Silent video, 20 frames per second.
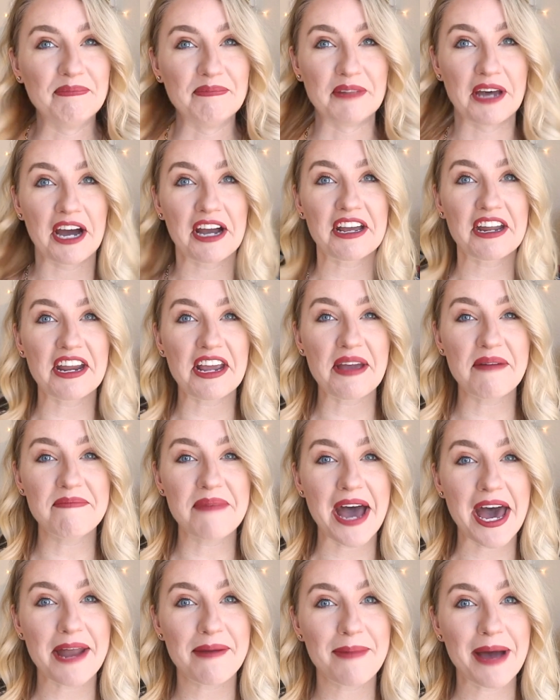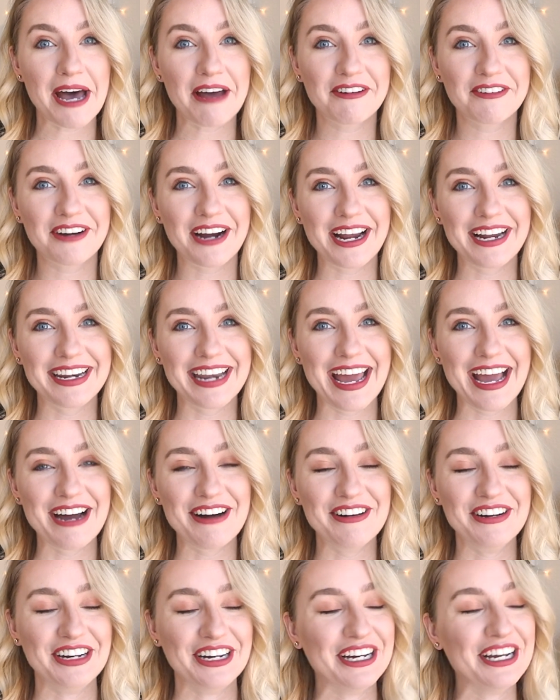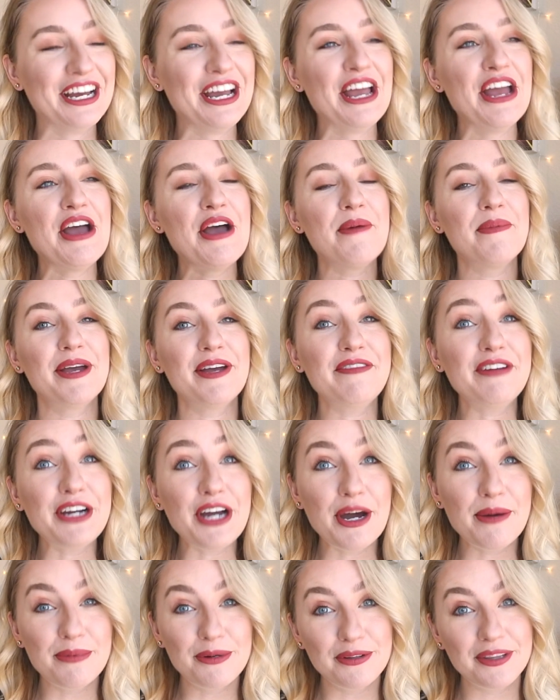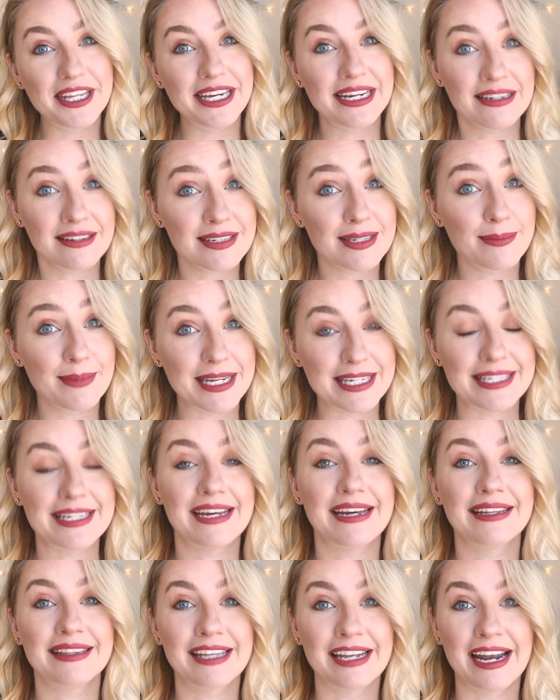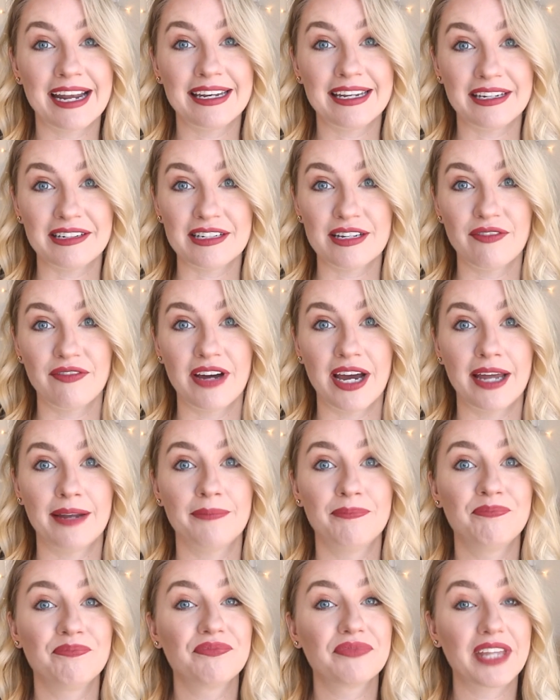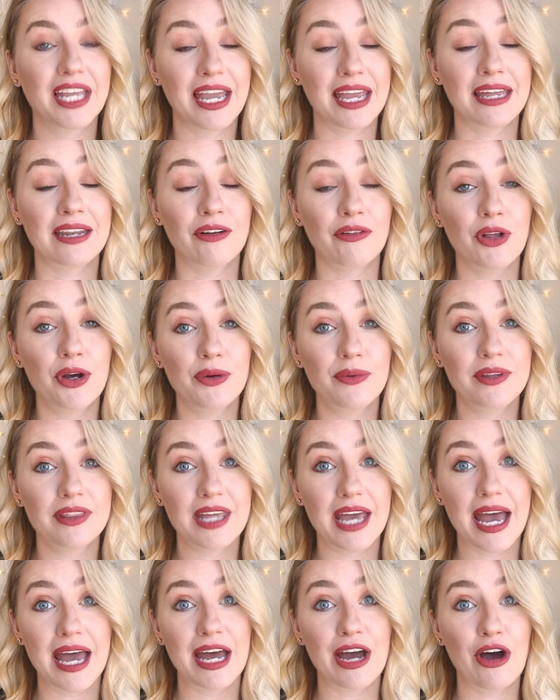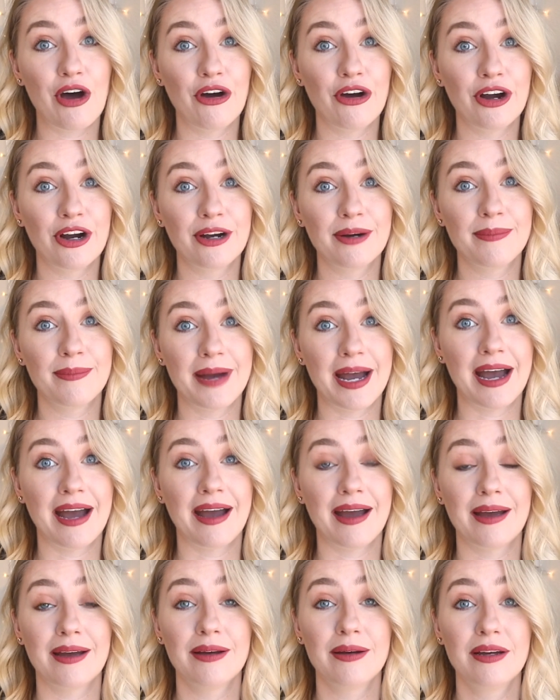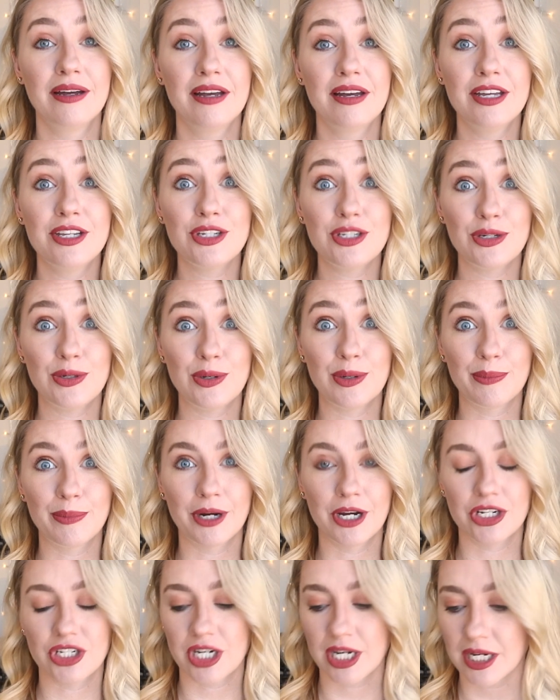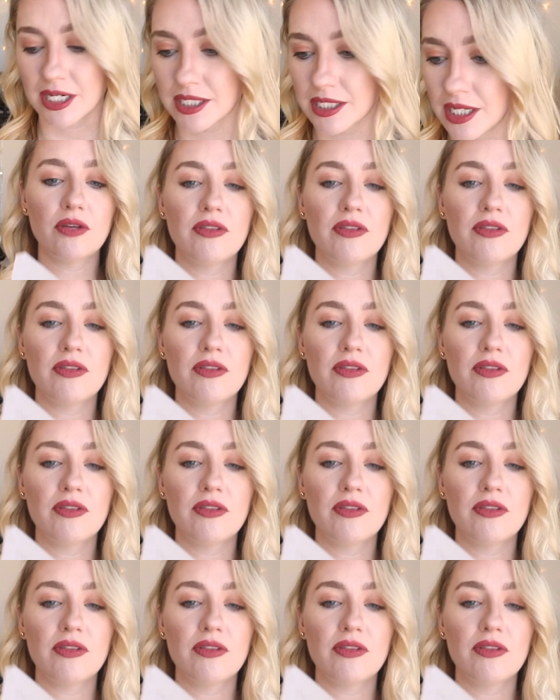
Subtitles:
I'm not gonna get mad about it right now. I have a couple things missing that I need to find. And along with that are my student projects.